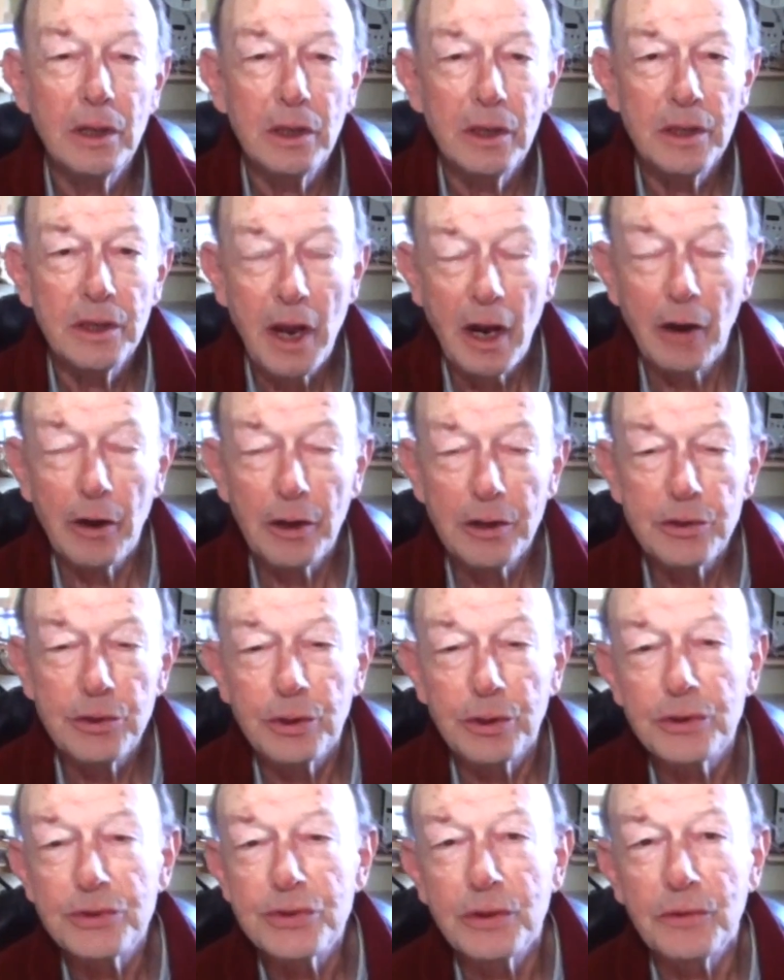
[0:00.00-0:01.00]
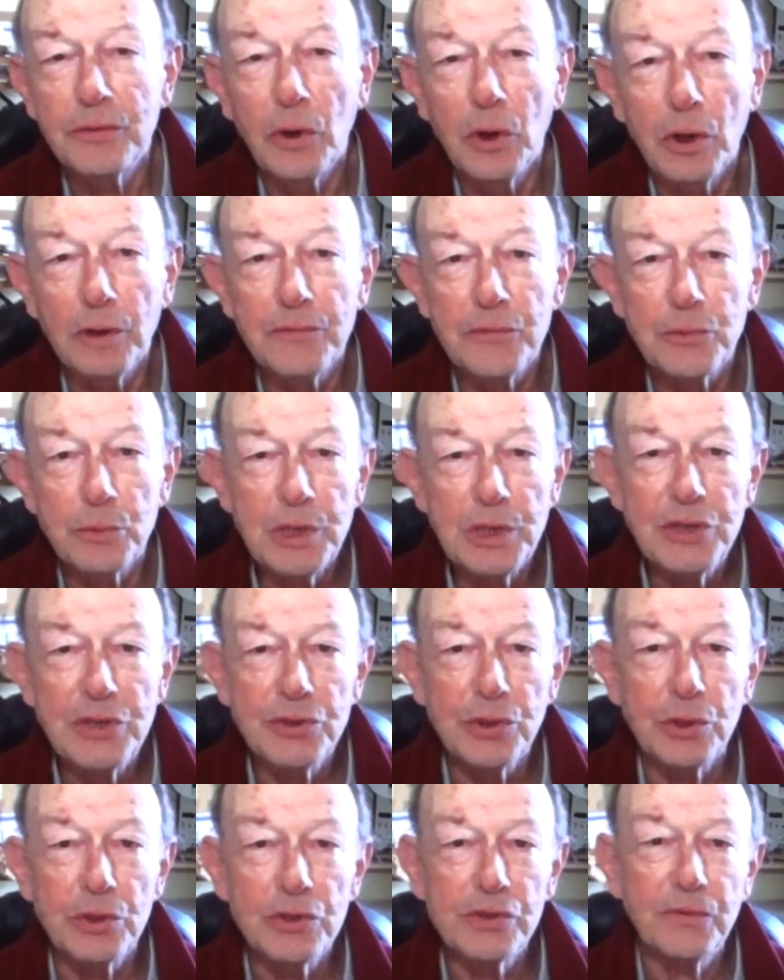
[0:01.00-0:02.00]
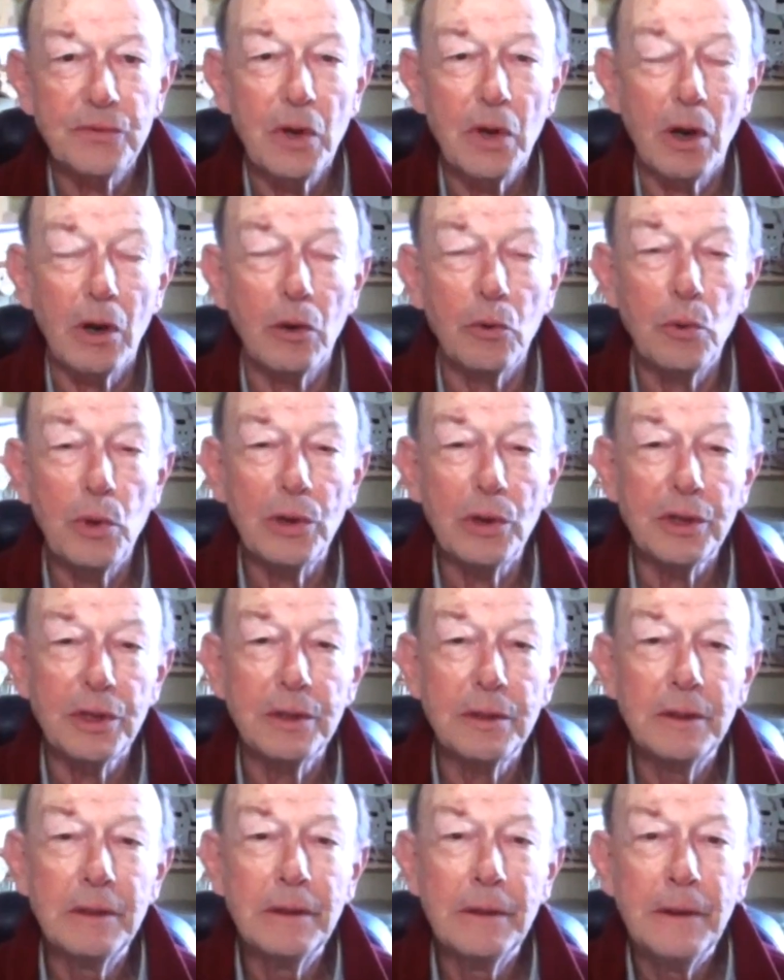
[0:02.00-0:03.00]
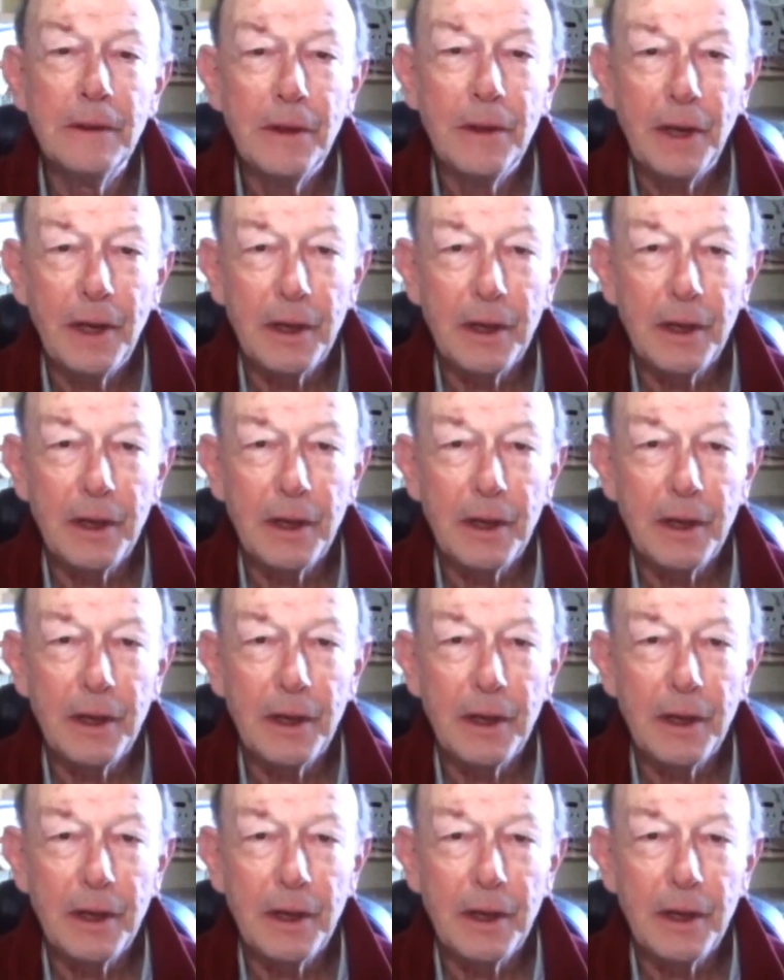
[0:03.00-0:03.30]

inheritors of all of the research of Carl Wilkin